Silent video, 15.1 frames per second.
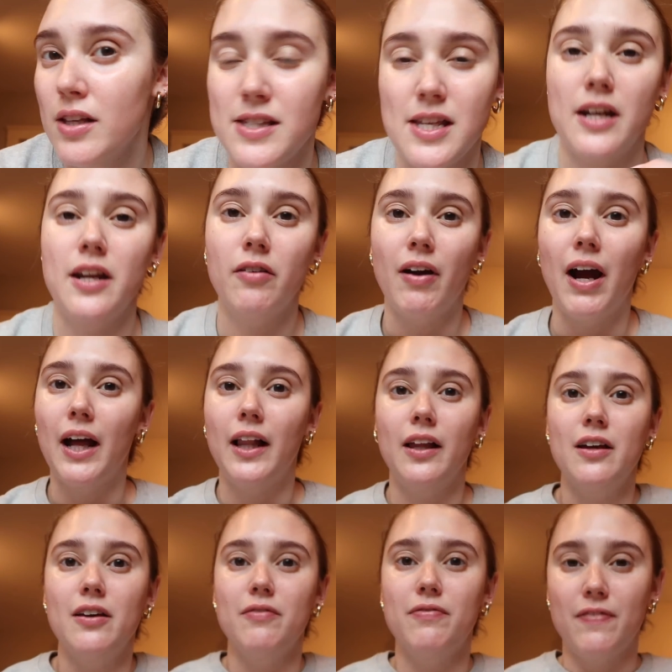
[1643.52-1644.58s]
Sunday
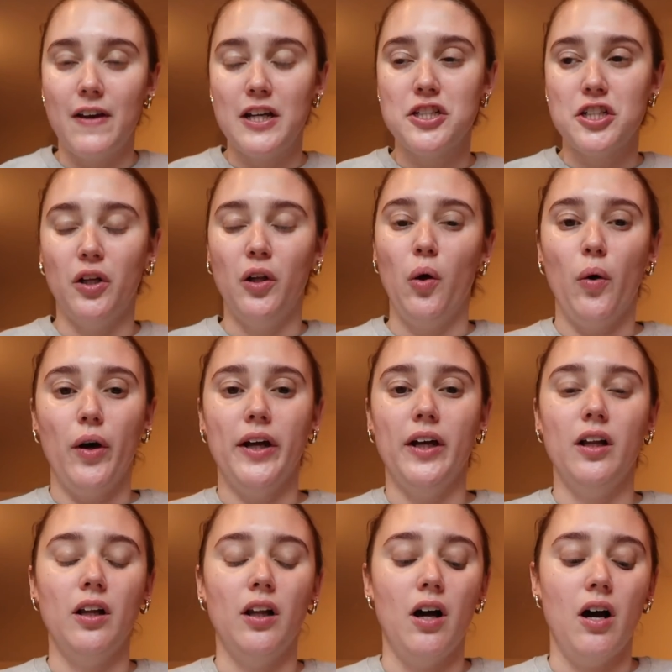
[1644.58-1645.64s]
Riley facial
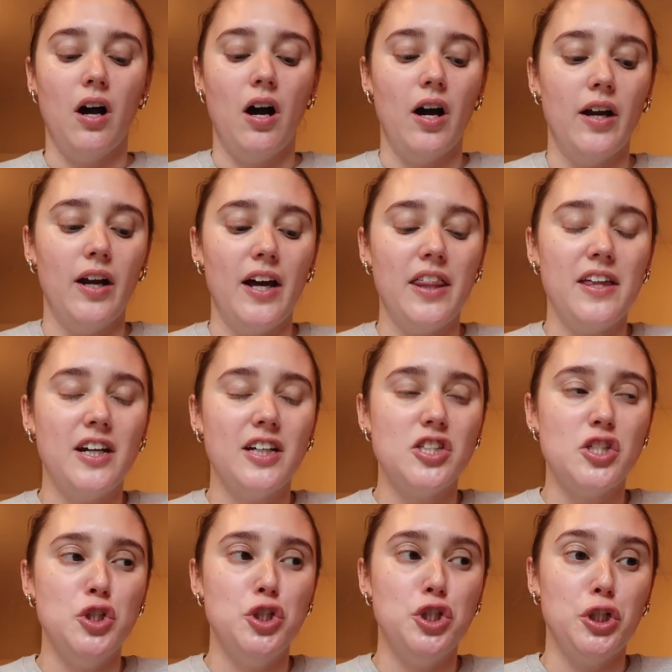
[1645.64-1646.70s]
oil on. I think
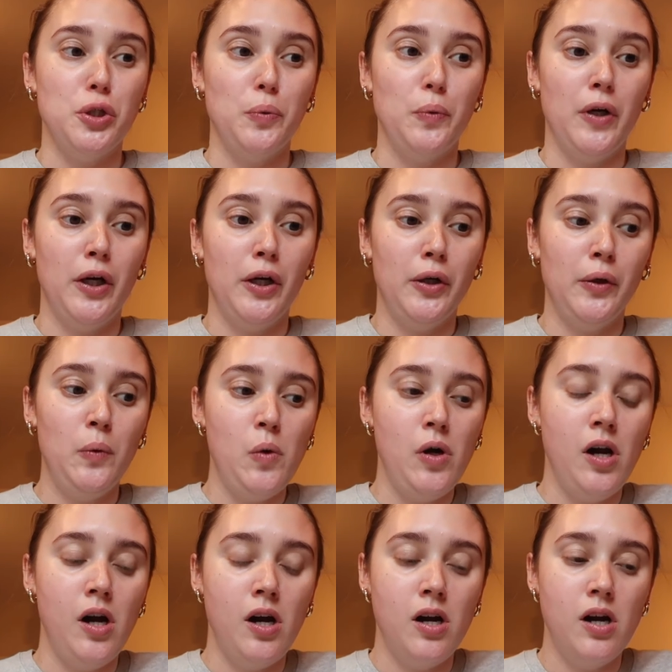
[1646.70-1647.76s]
it's Juno.
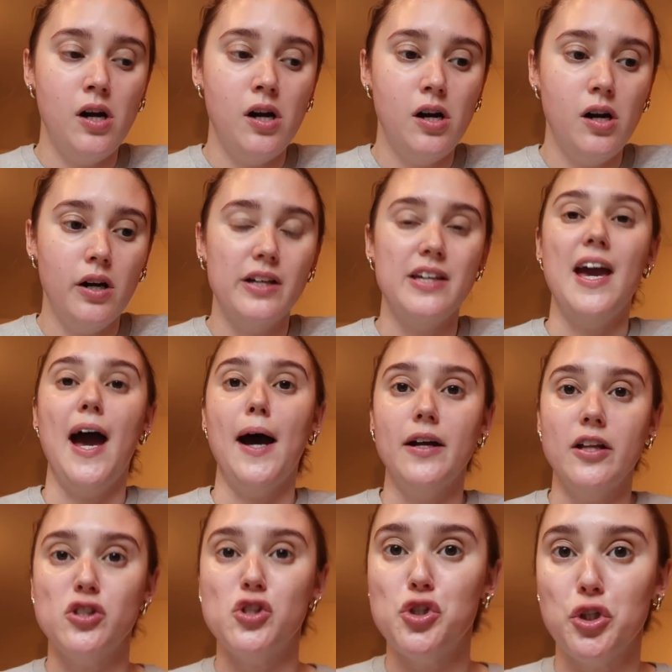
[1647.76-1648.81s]
Yeah,
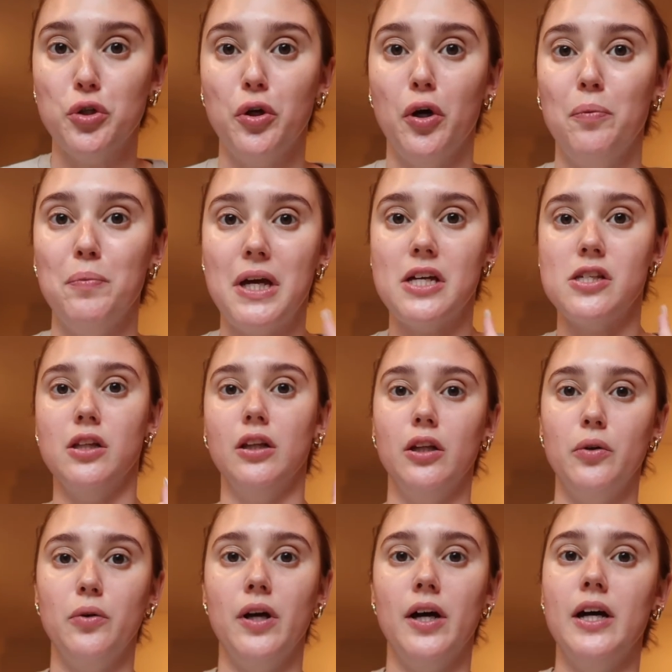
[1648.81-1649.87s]
it's Juno because
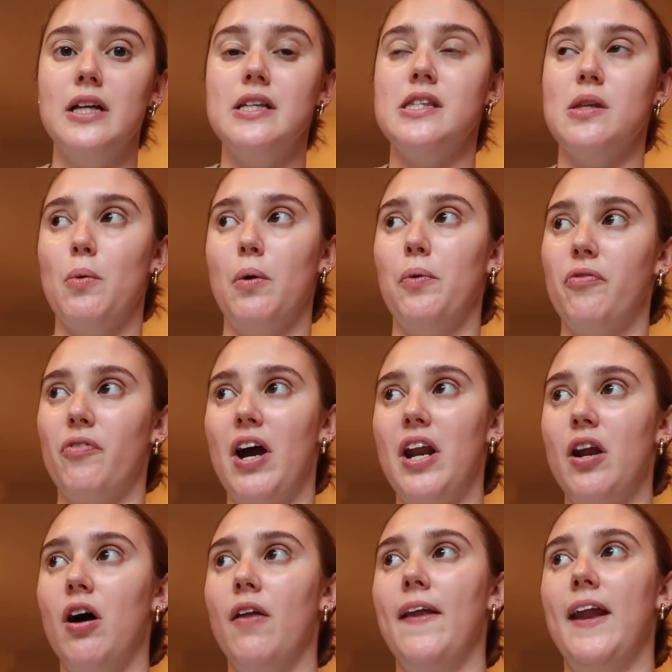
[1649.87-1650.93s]
Luna is the one with
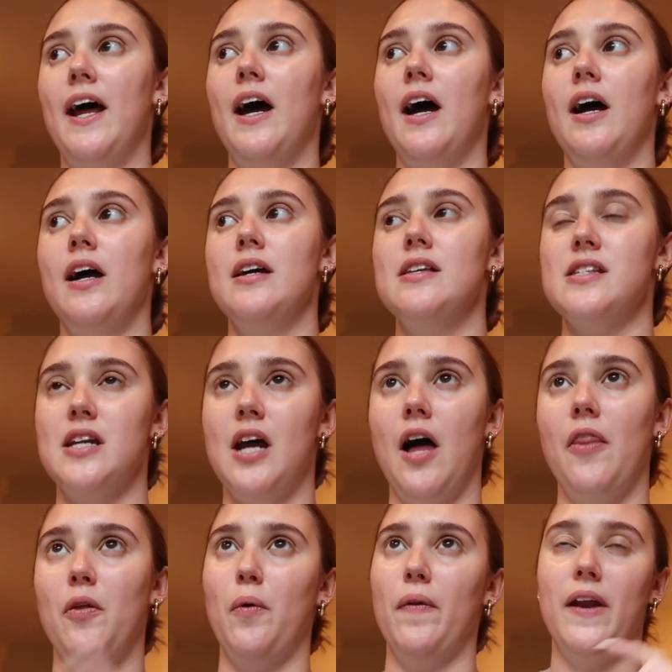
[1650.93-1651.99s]
retinol. That is
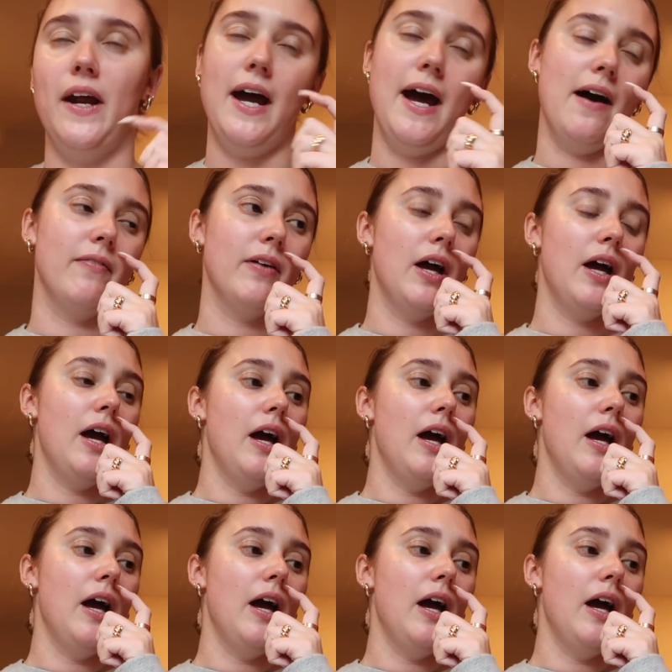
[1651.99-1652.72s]
not the one that I have.